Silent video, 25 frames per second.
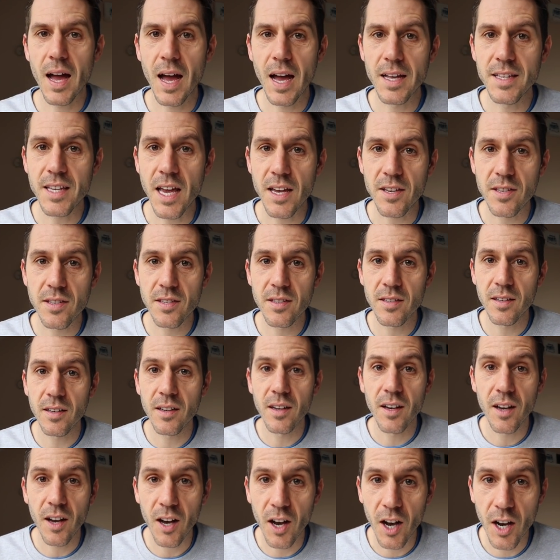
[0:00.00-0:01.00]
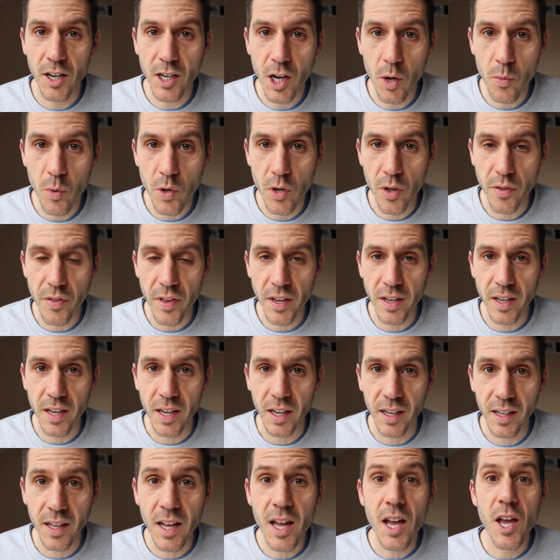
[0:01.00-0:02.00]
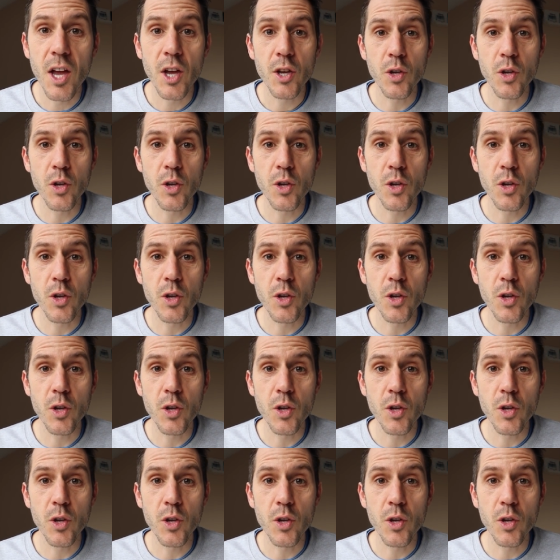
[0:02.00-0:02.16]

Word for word: And yes, I know what you're thinking.